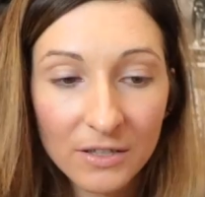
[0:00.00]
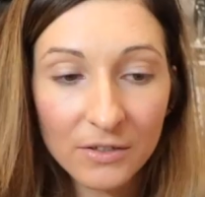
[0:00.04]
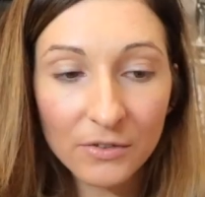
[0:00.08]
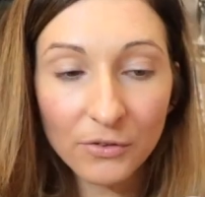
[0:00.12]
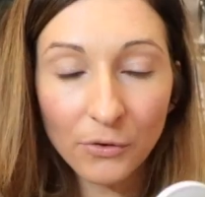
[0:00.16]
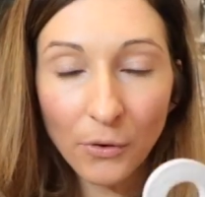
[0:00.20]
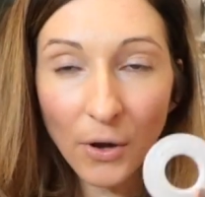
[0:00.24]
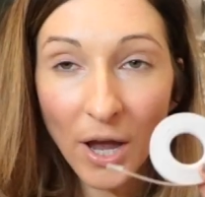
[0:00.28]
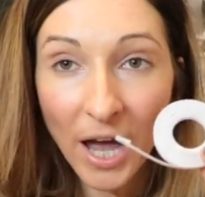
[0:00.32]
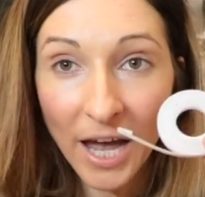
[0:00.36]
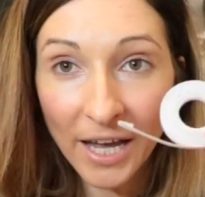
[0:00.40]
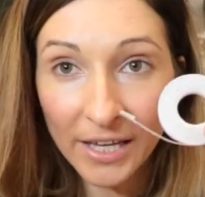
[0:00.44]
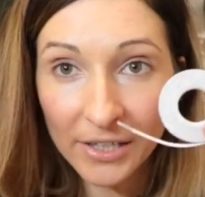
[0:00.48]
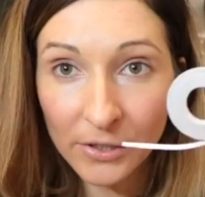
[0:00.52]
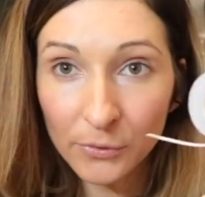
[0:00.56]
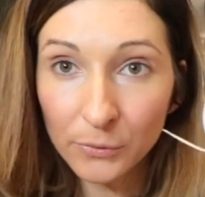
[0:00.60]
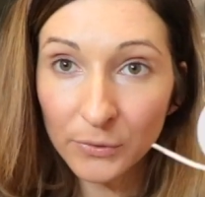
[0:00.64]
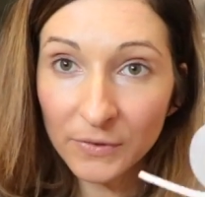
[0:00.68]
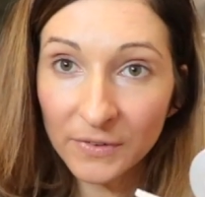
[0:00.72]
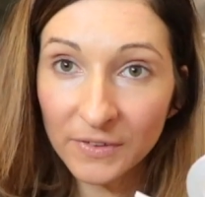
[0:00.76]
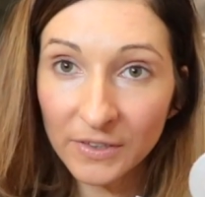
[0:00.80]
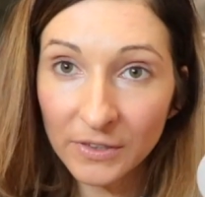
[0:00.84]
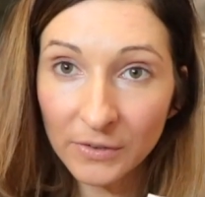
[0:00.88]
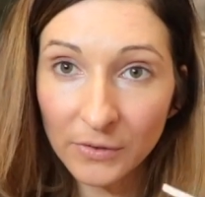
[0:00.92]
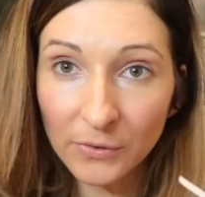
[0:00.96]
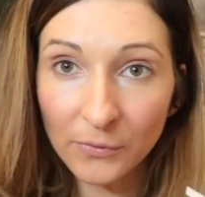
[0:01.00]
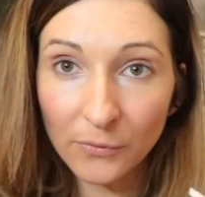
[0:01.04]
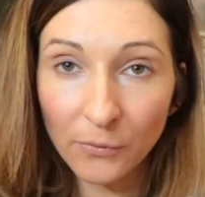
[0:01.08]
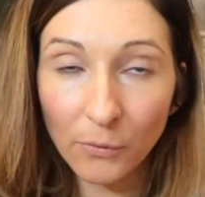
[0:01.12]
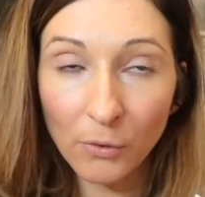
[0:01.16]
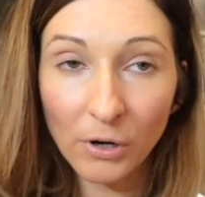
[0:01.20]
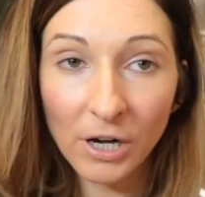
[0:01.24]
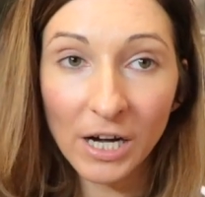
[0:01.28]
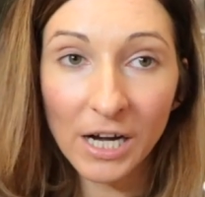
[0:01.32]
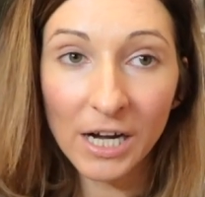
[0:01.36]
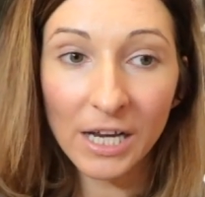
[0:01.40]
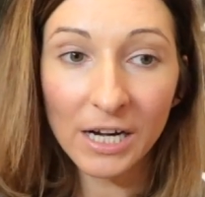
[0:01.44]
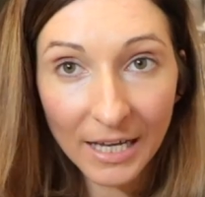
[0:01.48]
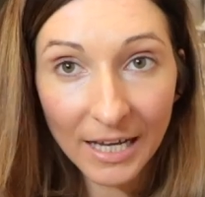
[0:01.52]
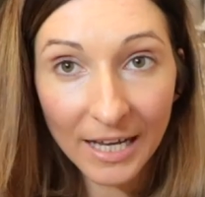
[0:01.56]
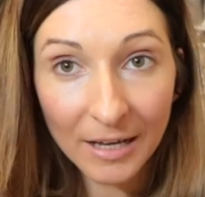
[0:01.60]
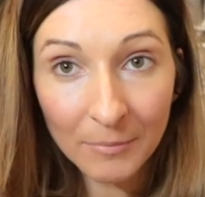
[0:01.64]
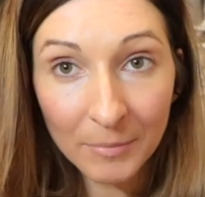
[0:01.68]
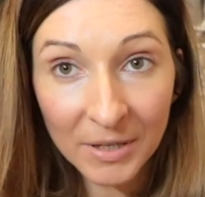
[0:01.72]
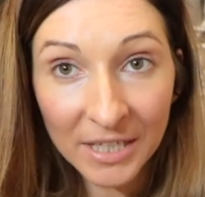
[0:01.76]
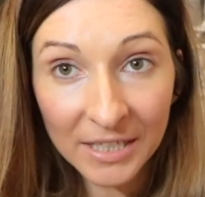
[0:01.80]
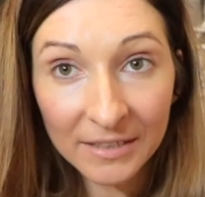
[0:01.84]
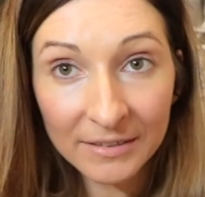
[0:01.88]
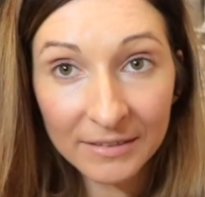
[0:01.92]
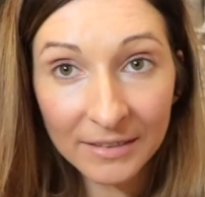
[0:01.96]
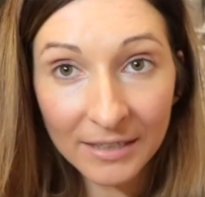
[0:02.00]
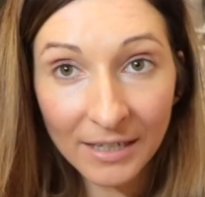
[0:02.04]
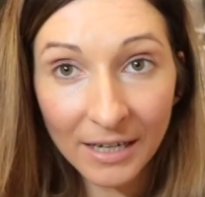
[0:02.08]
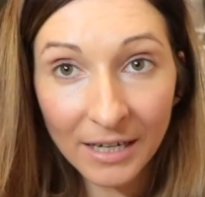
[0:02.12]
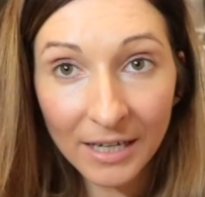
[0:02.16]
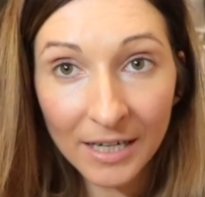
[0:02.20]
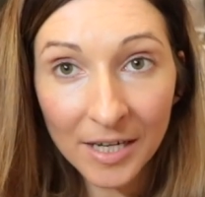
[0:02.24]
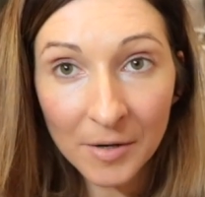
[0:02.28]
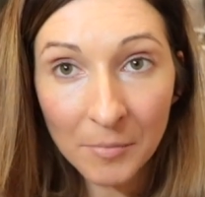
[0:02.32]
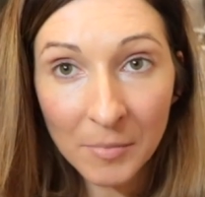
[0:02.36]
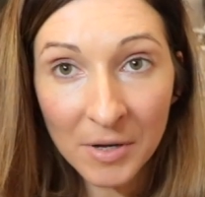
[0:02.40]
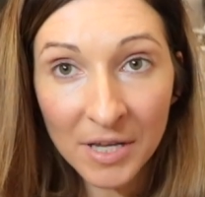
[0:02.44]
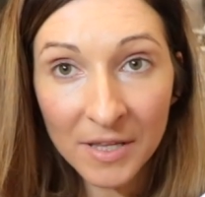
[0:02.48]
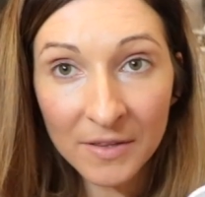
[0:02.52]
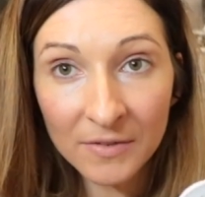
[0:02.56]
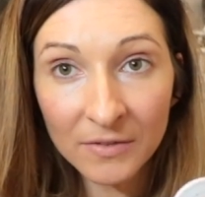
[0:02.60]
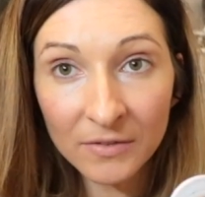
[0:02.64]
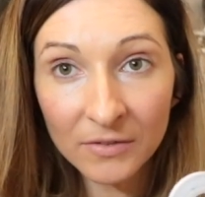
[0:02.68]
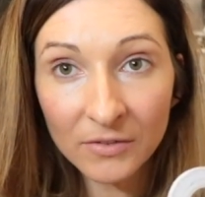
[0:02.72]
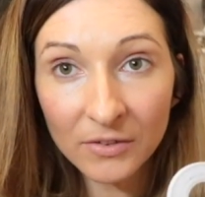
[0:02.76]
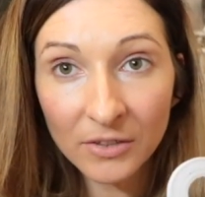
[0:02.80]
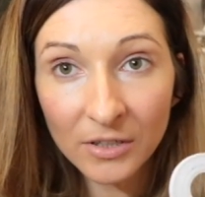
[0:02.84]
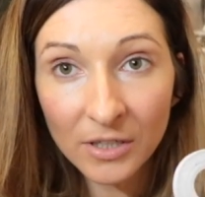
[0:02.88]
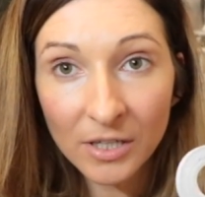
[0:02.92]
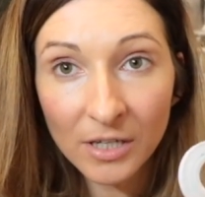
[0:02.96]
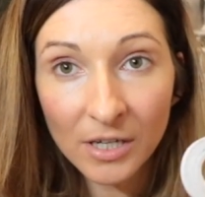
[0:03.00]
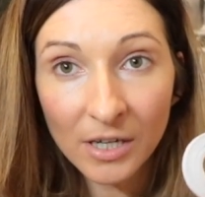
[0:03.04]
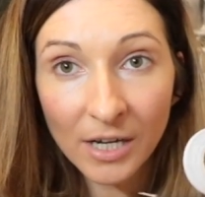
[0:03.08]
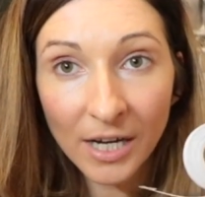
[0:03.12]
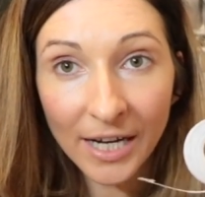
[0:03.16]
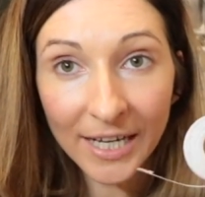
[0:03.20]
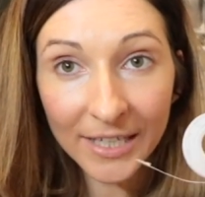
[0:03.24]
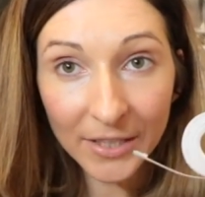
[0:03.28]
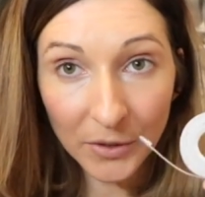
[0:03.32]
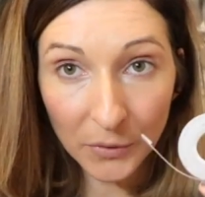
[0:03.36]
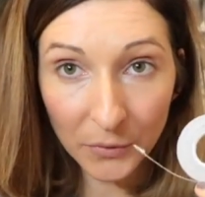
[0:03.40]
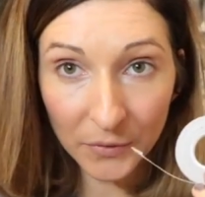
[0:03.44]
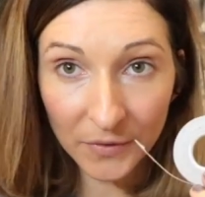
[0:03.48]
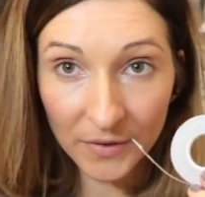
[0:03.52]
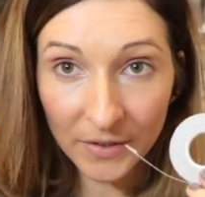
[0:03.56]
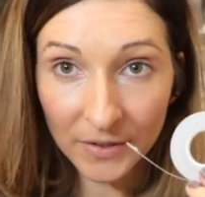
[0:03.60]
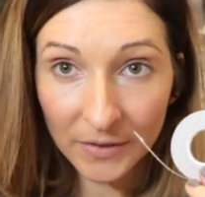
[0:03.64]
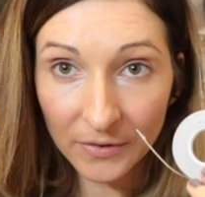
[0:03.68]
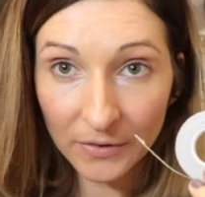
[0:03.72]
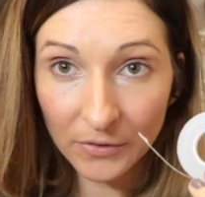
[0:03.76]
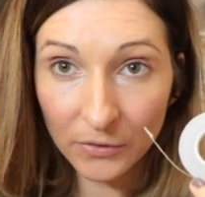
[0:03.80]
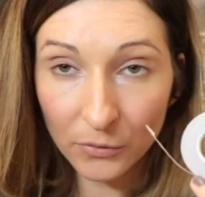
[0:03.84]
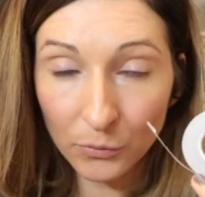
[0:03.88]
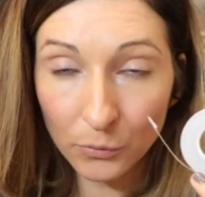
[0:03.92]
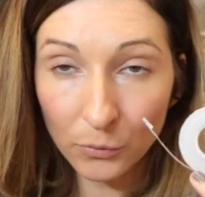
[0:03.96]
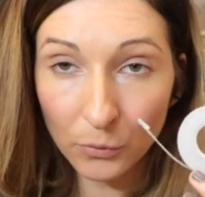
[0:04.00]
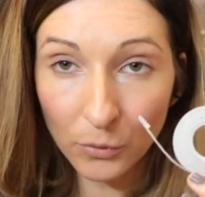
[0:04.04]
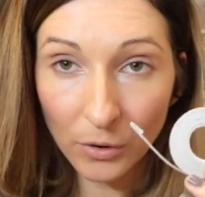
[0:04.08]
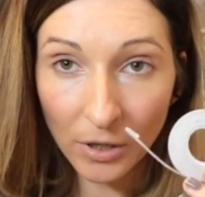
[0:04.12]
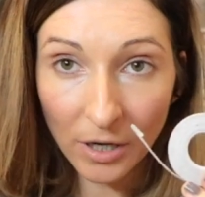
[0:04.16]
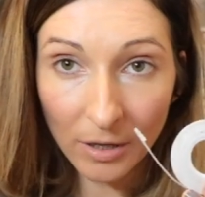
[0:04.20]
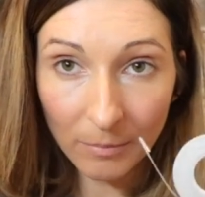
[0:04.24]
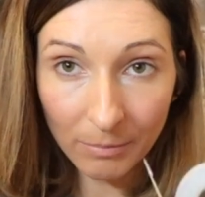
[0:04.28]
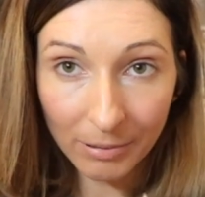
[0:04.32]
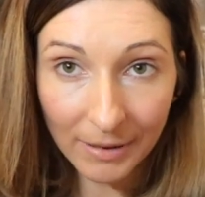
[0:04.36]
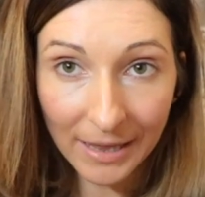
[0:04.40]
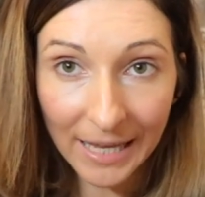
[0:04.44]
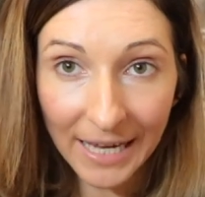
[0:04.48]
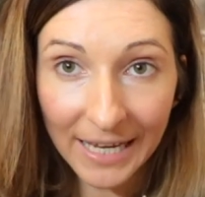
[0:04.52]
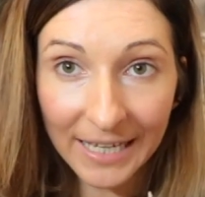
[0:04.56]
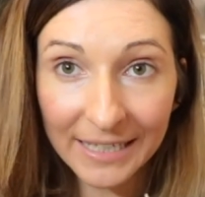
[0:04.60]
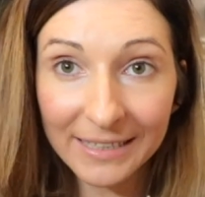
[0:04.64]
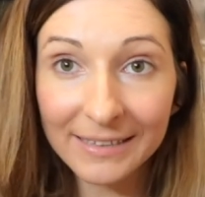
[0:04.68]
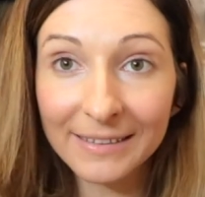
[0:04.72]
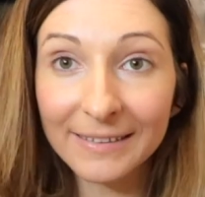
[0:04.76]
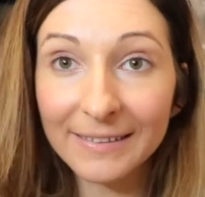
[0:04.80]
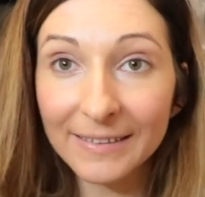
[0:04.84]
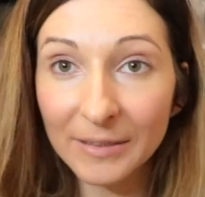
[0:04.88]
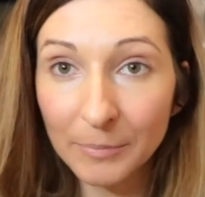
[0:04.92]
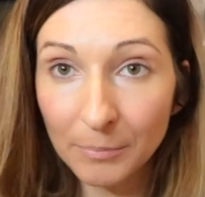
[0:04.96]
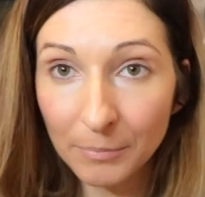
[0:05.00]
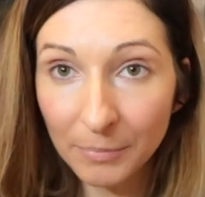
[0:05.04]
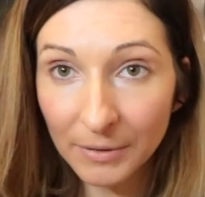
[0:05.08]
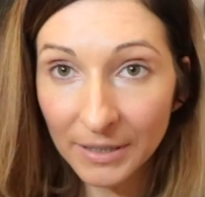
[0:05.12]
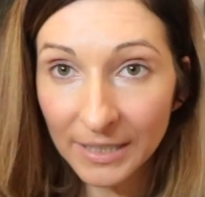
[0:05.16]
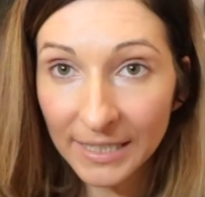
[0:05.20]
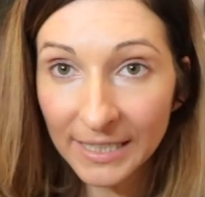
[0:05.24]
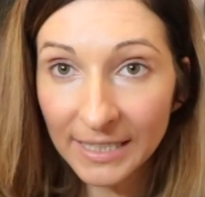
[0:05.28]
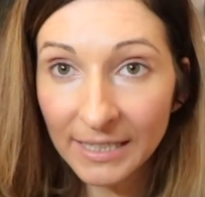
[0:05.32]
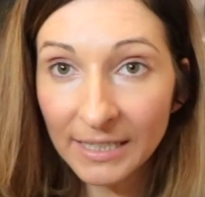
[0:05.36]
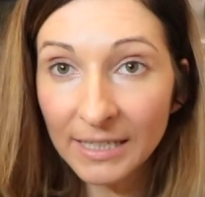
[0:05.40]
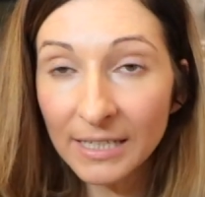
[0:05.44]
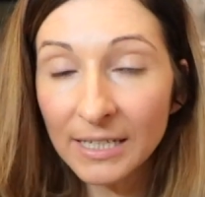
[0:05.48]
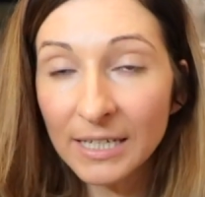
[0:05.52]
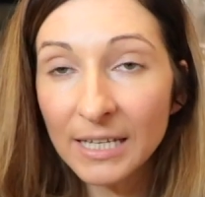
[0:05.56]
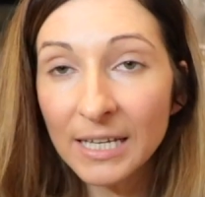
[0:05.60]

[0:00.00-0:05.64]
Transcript: So I use this for hemming the garment, I use this to apply the zipper,